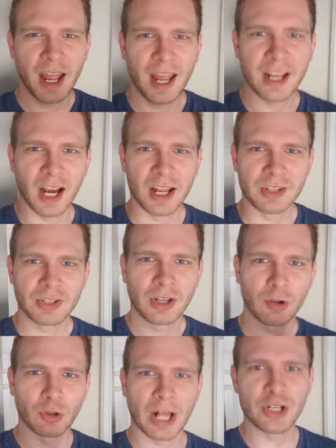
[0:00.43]
Hey
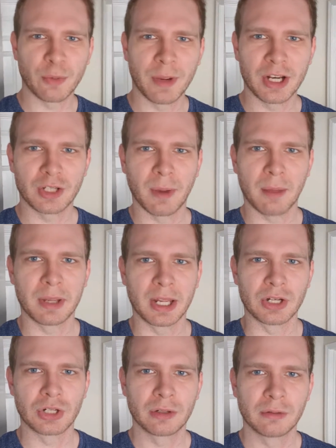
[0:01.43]
guys, glad you made it to my
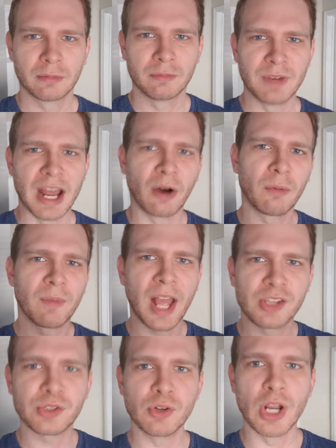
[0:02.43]
page. Now,
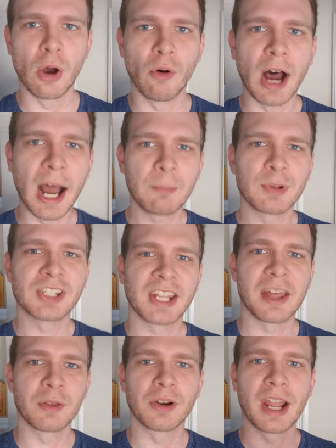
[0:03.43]
as you know, I put
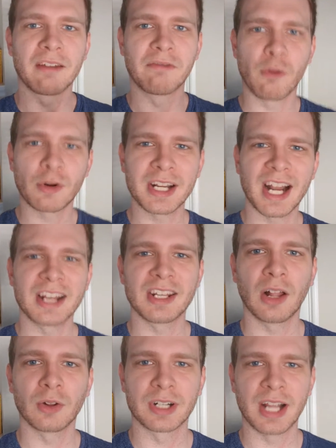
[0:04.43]
together a
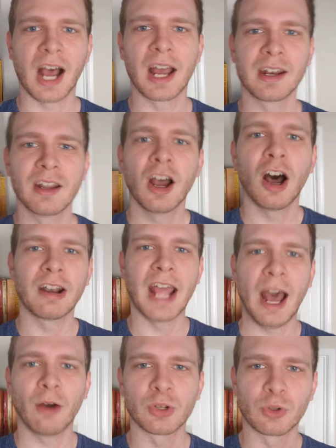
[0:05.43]
$49 guide on
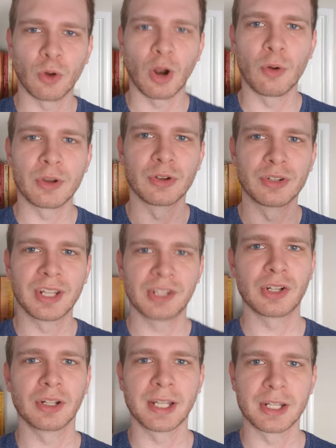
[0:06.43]
how to grow your
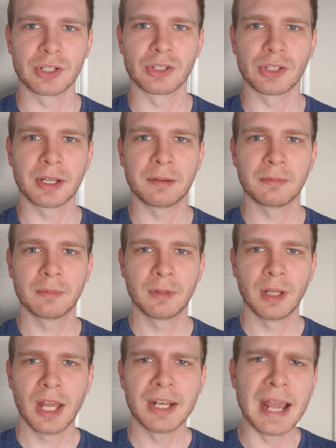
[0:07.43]
digital agency.
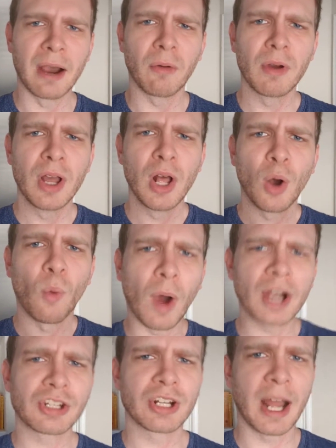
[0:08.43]
Now,
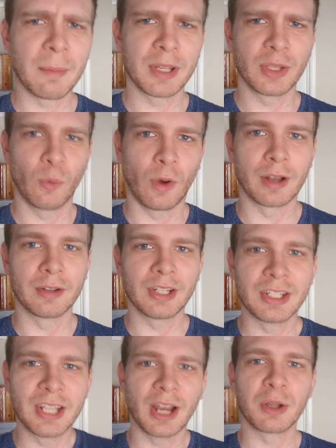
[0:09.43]
why should I be the one
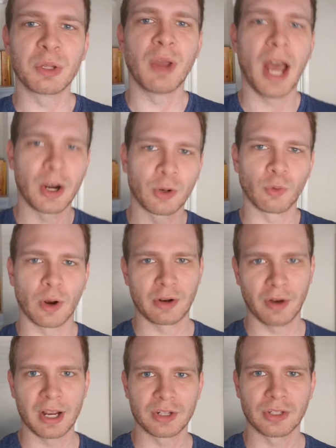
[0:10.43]
to tell you how to grow
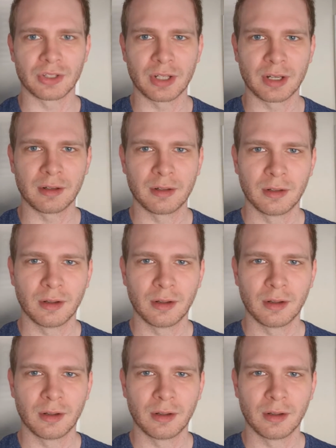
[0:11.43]
your agency?